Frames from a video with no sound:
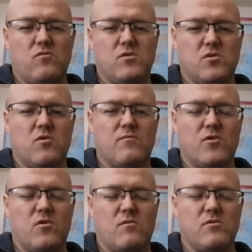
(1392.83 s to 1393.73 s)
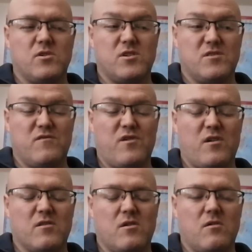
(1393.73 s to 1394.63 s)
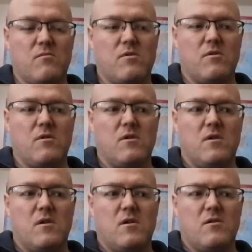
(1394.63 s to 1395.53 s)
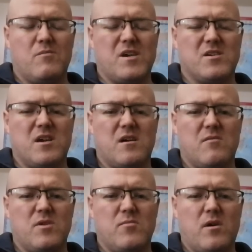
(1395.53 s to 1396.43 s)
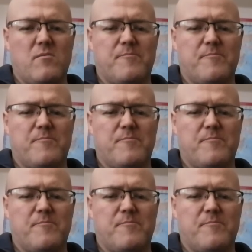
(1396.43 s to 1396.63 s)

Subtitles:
Do you know what I'm talking about? It's just fucked up. Like myself a wee bit.